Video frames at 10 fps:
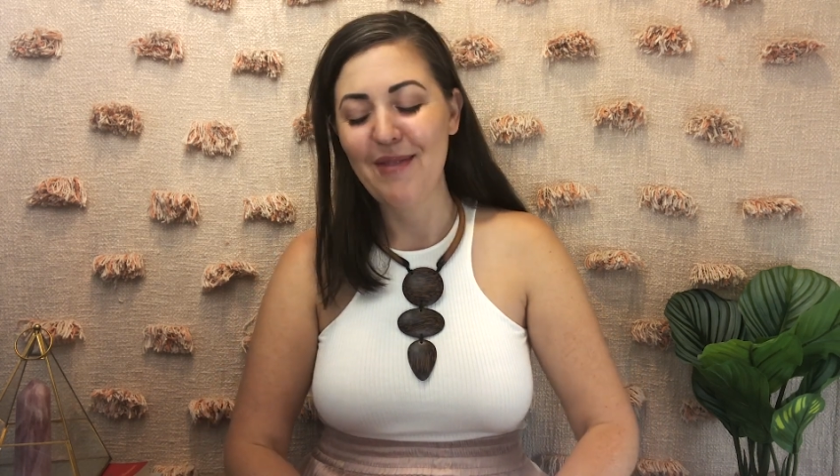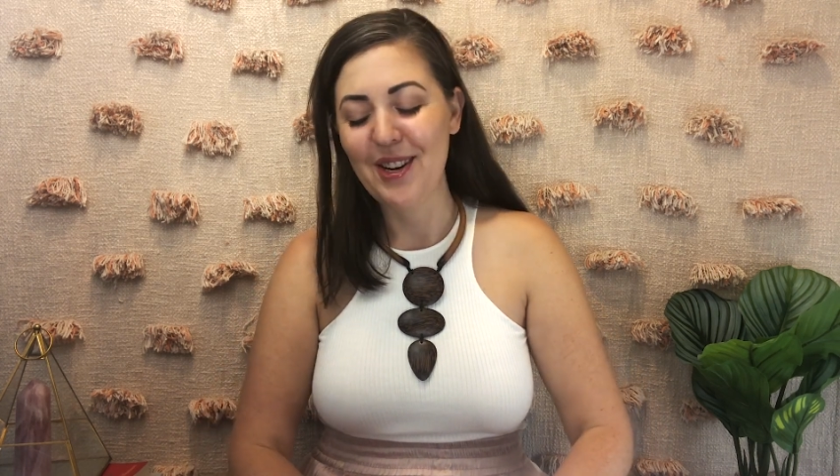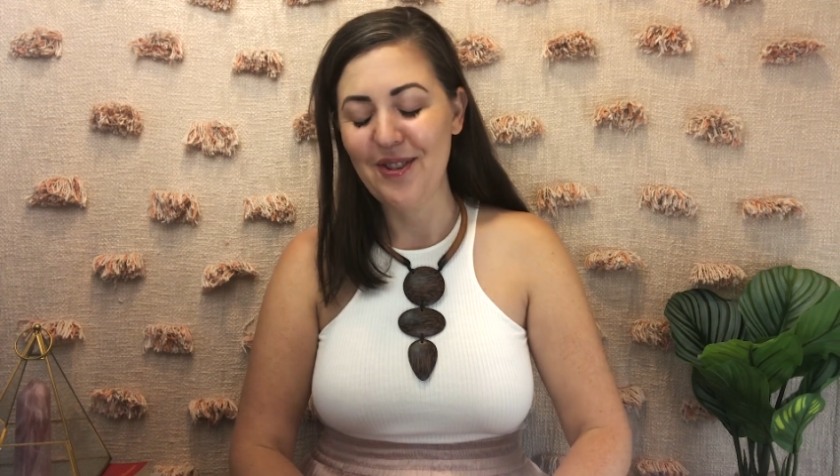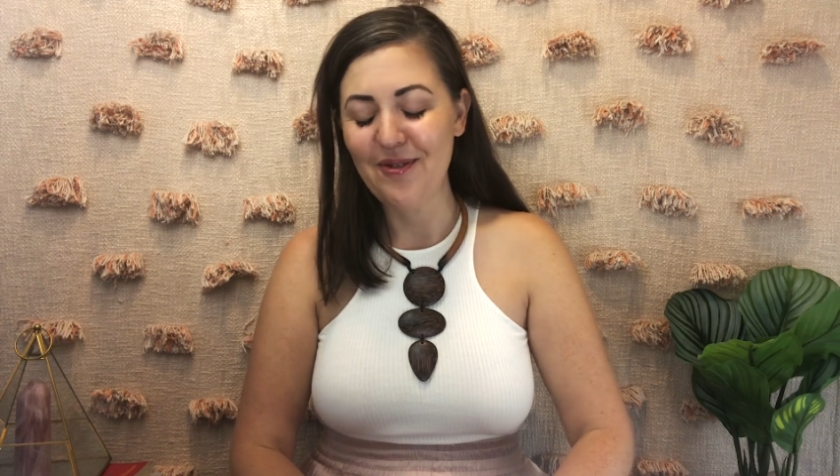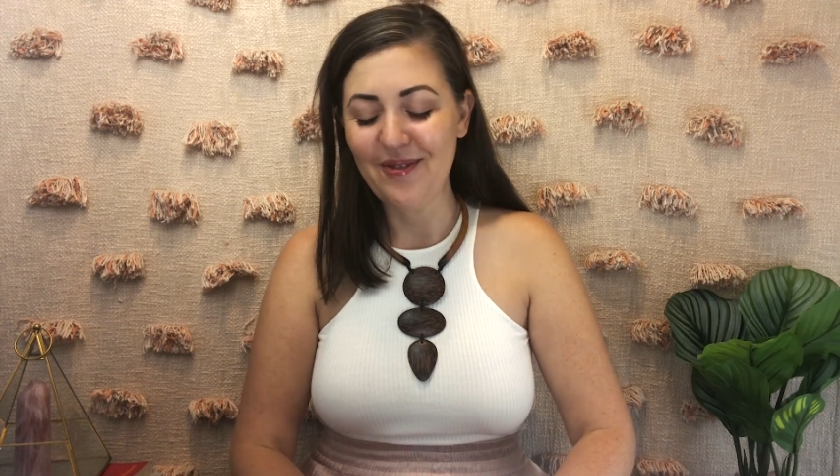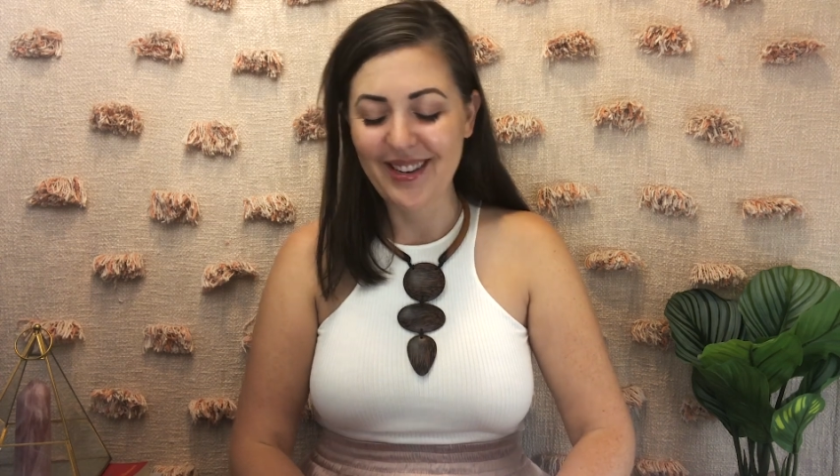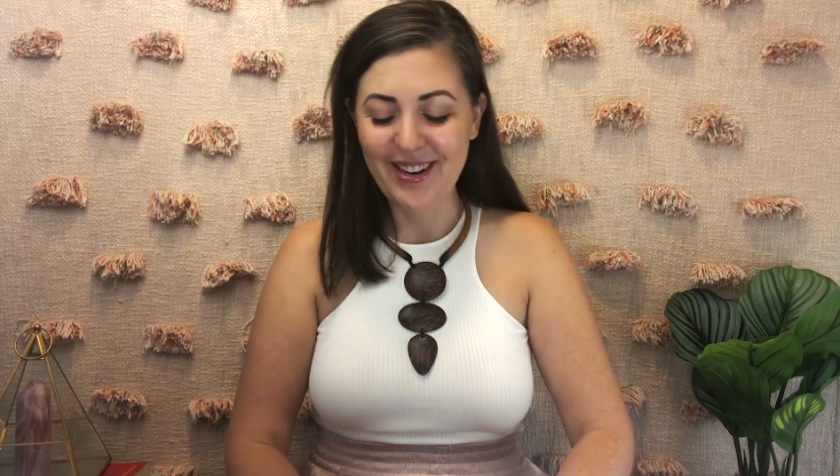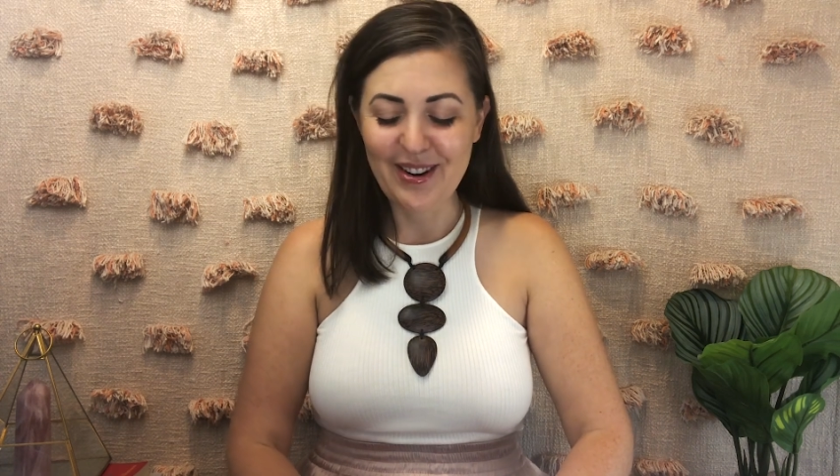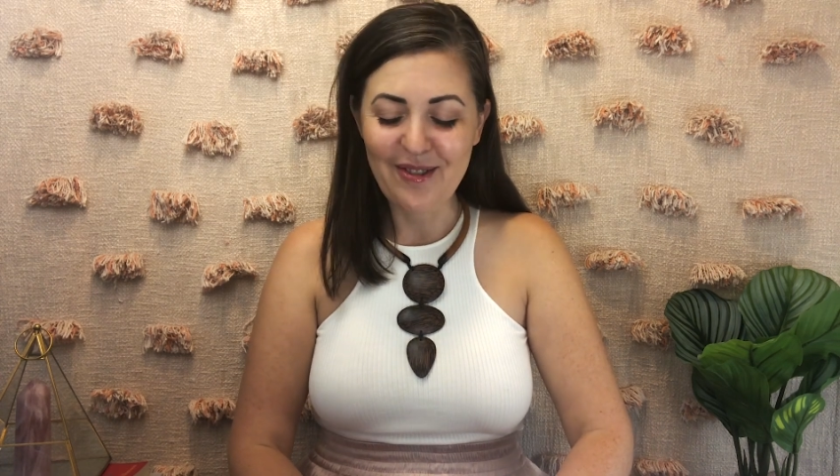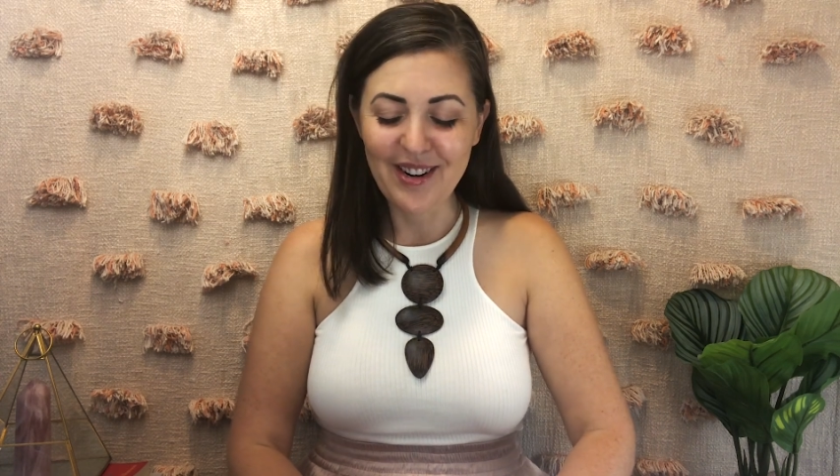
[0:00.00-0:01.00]
but you
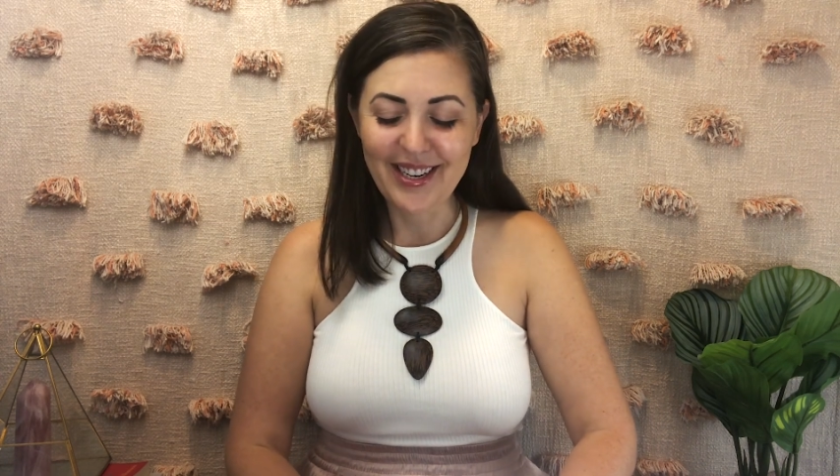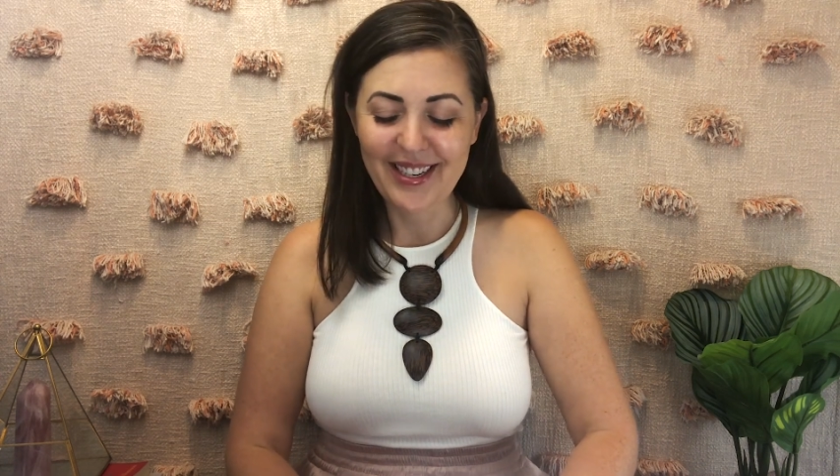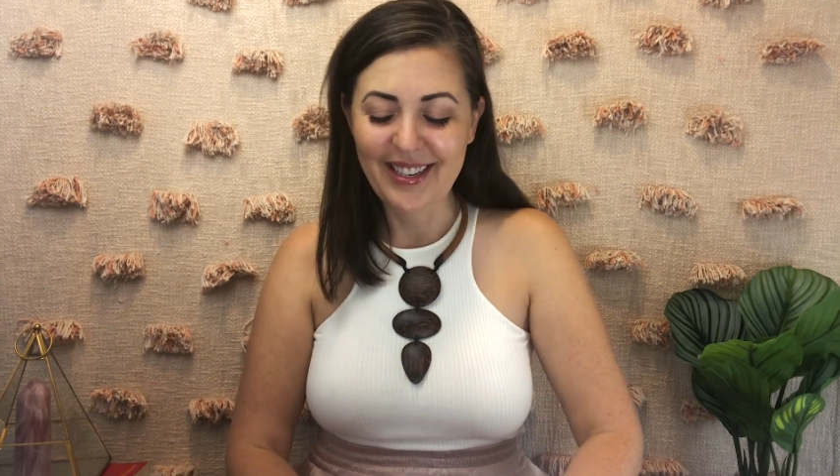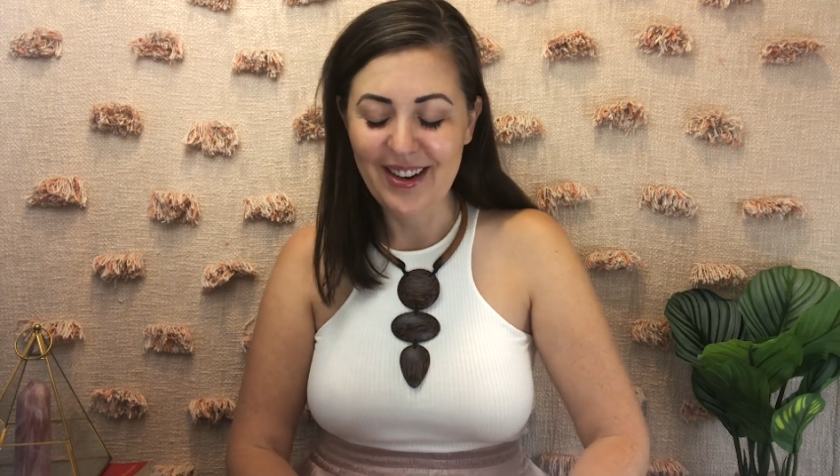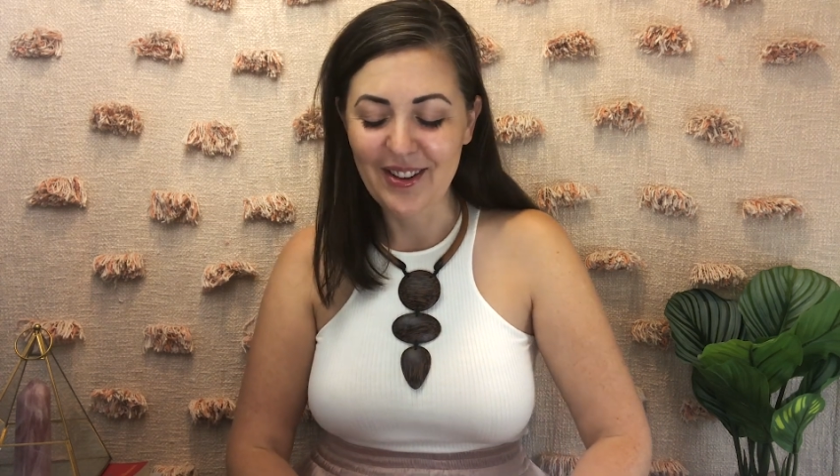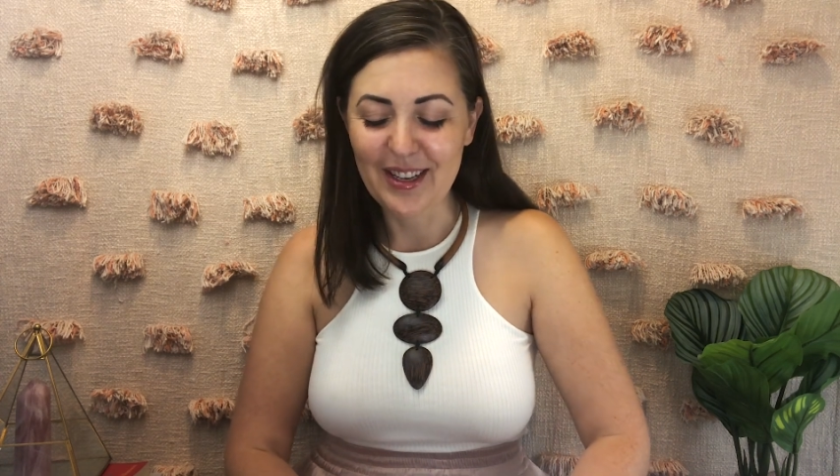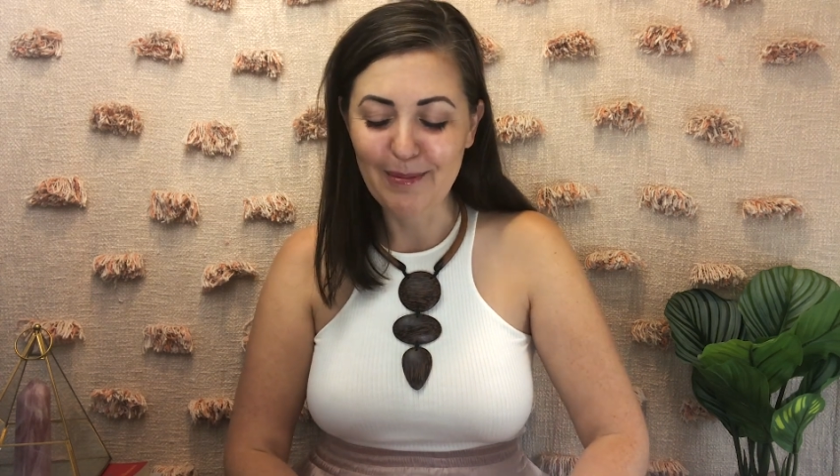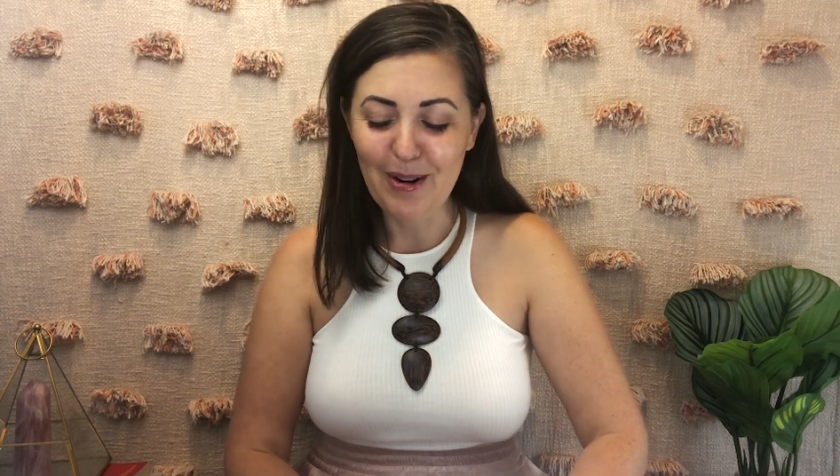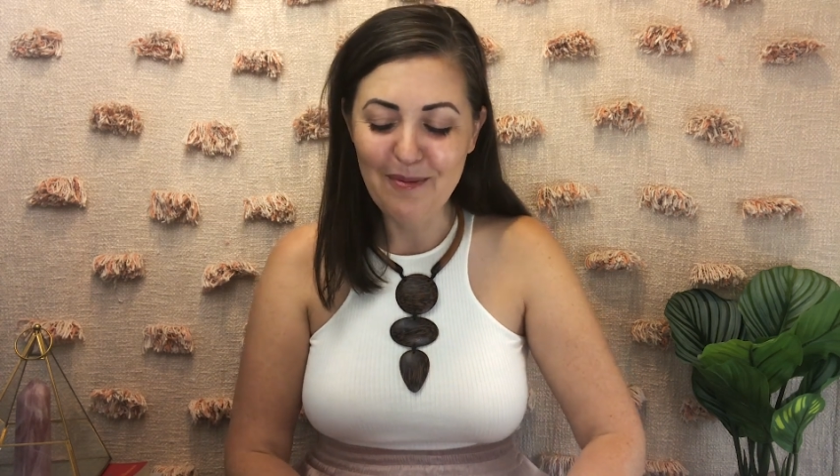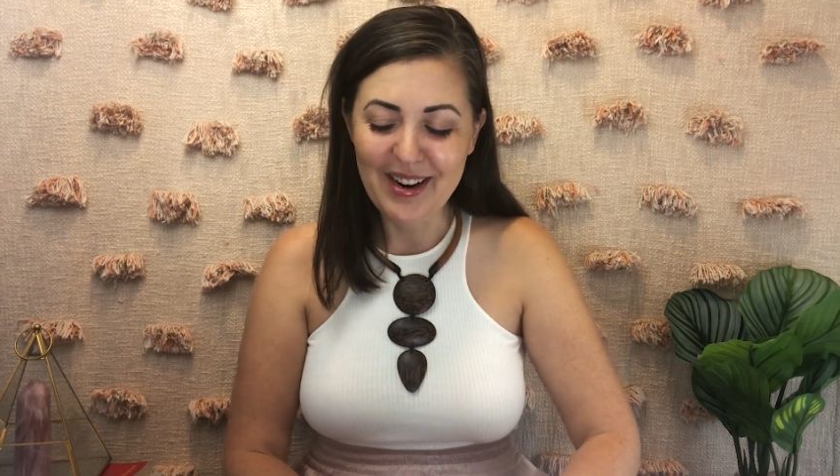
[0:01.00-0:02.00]
didn't notice until
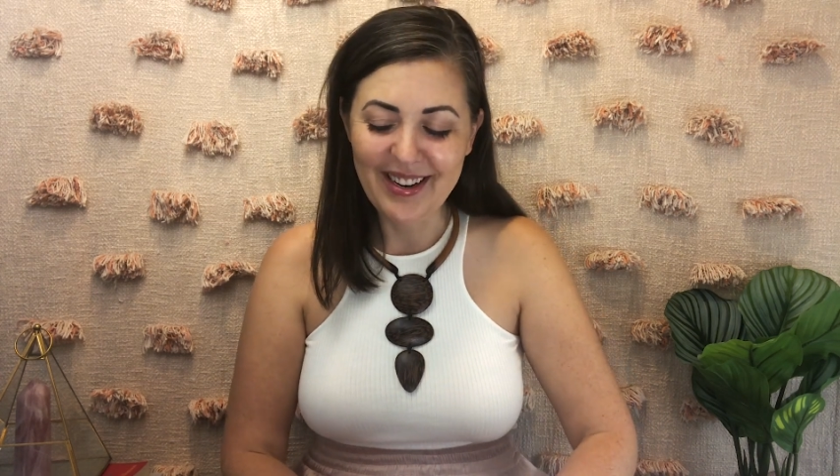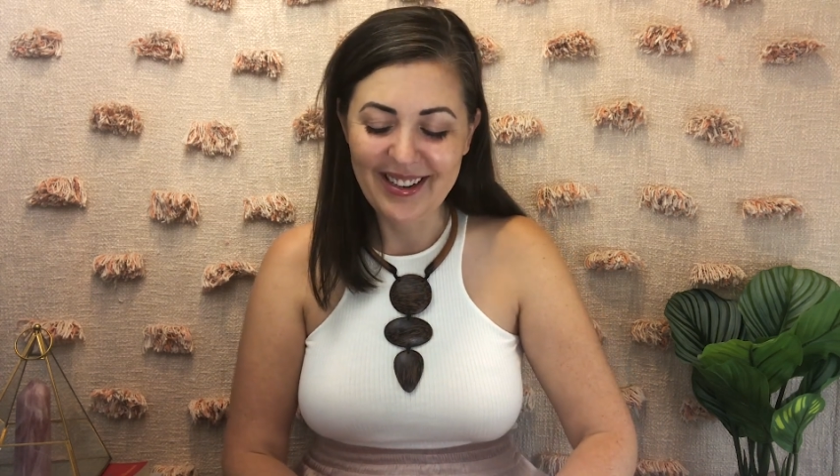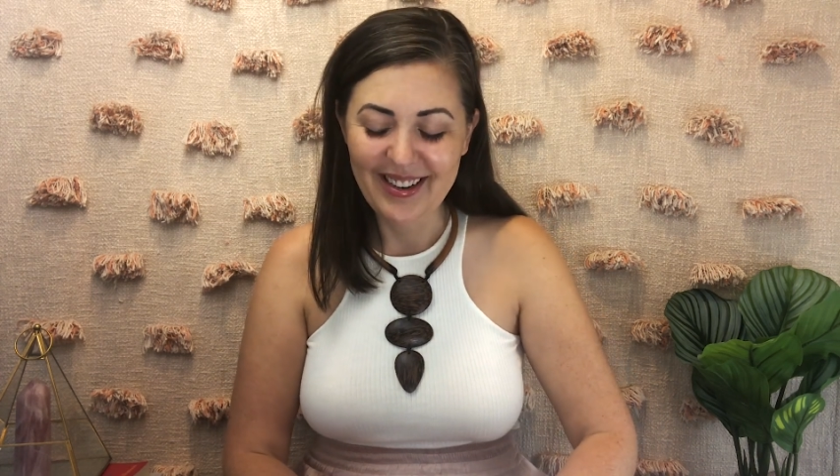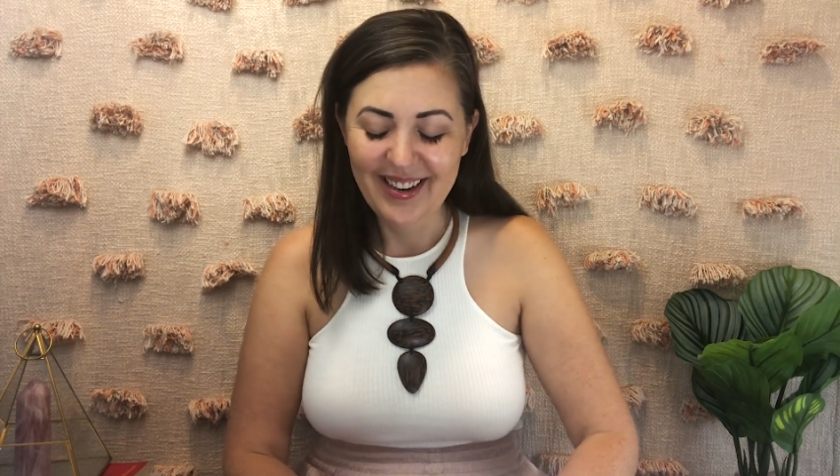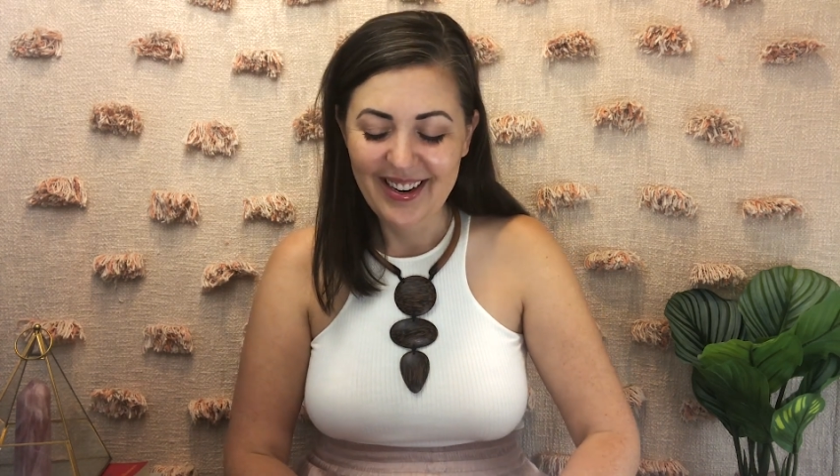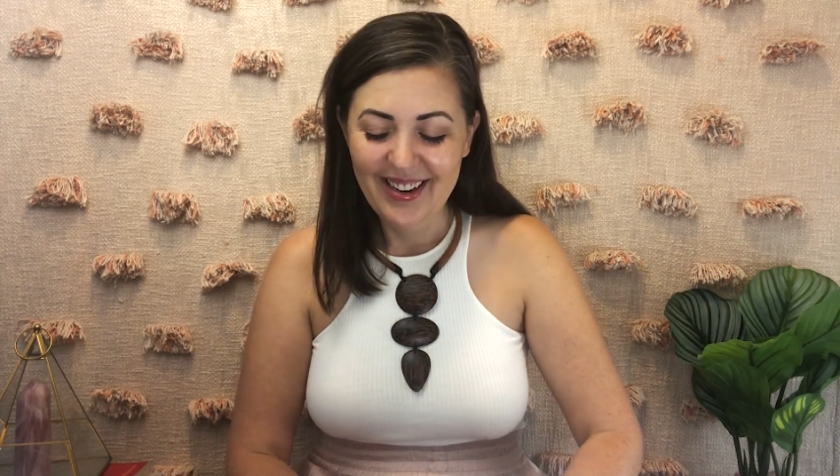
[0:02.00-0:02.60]
this moment.